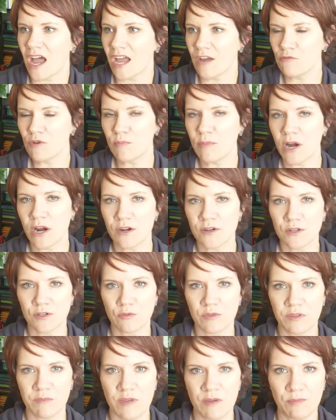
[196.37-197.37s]
I will
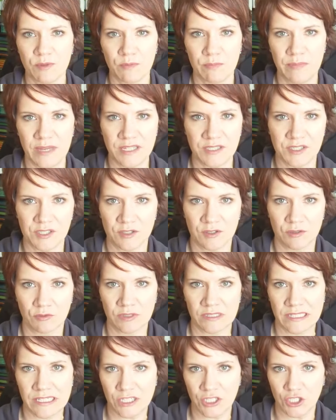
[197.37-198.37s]
partner with people based
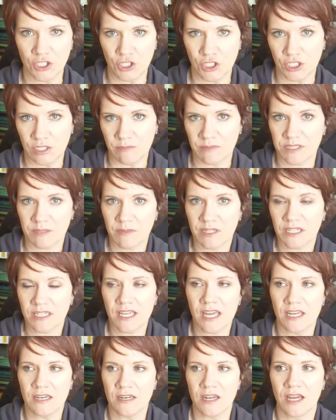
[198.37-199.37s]
on the relationships. I
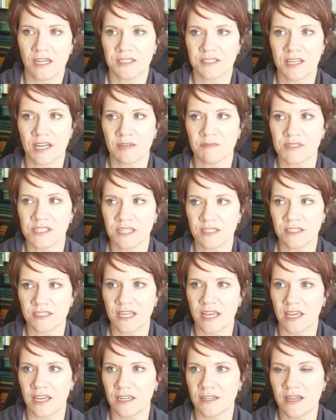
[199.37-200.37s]
mean, again, nine times
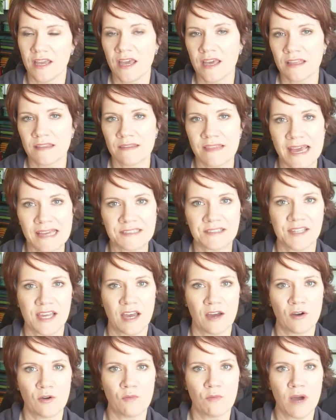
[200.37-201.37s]
out of ten,
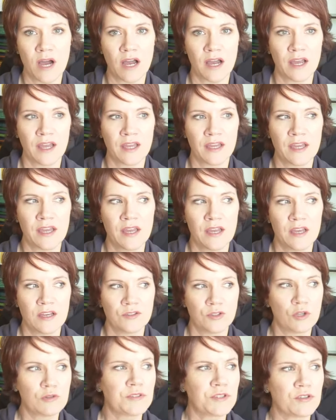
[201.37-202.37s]
that's how my
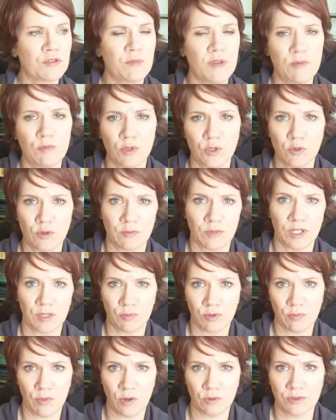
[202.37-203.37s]
those are the people who I'm
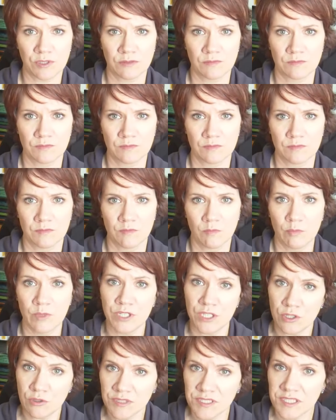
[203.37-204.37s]
going to promote.
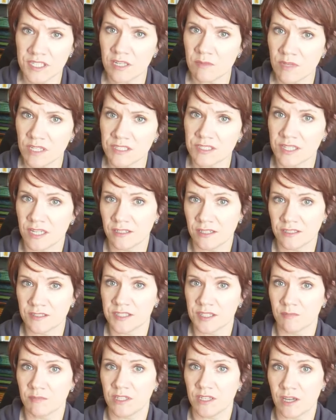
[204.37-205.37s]
When you see me
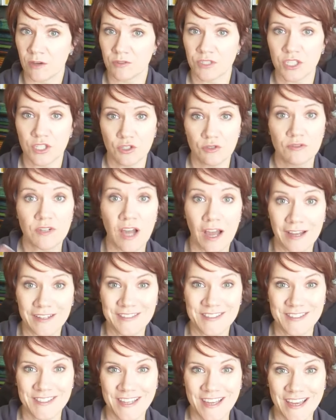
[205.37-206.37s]
sending something out to you
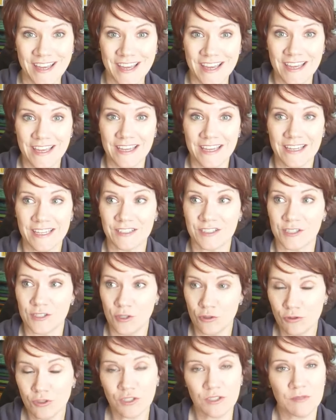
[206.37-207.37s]
guys,
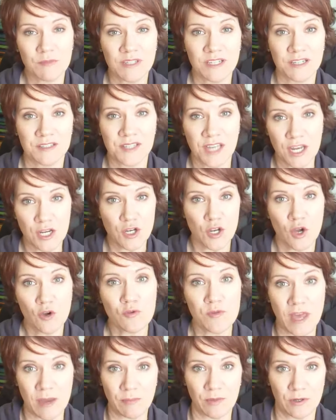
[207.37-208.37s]
it's usually because I
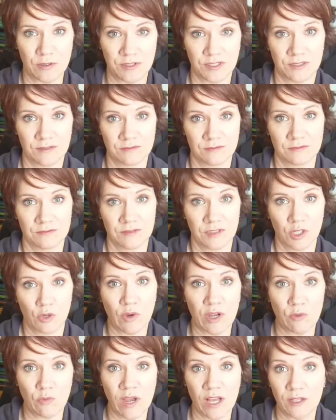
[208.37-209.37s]
know that person
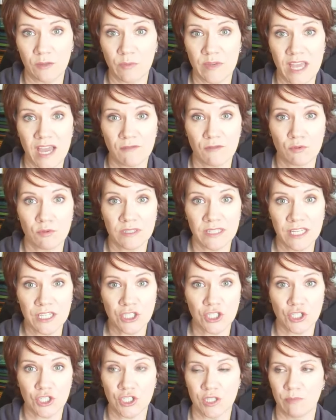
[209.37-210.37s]
quite well and we have a
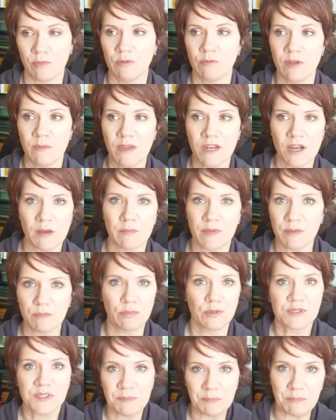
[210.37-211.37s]
relationship and we may not
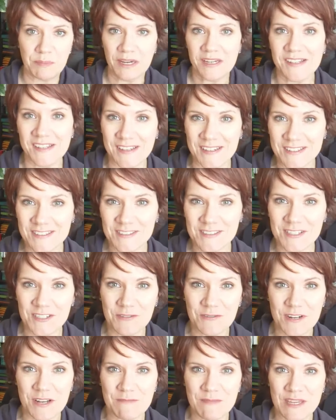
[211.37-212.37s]
be bosom buddies
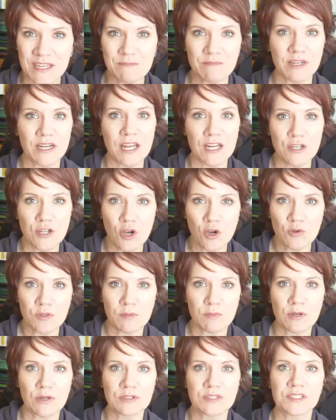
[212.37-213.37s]
you know what i mean but i
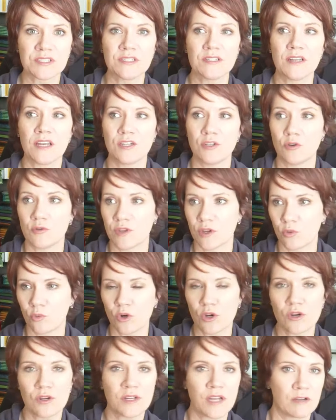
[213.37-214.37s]
know the person i know
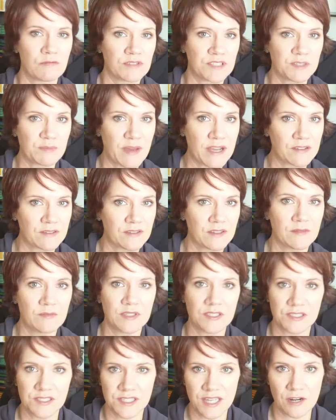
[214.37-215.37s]
their work i respect
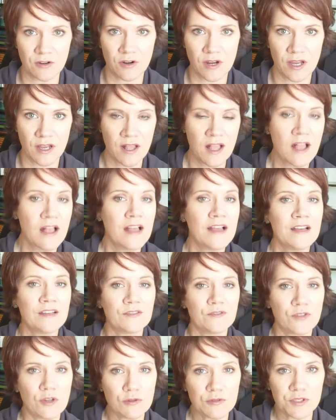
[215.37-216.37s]
them etc
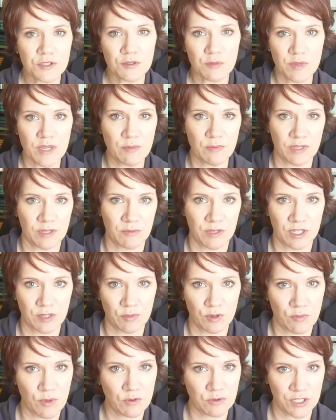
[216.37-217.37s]
those are the people i'm
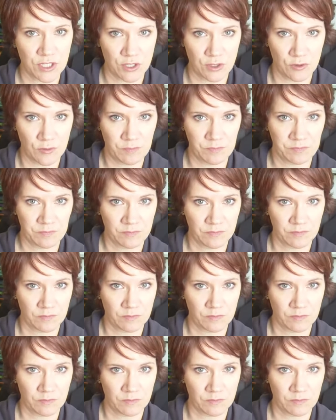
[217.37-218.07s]
going to promote to you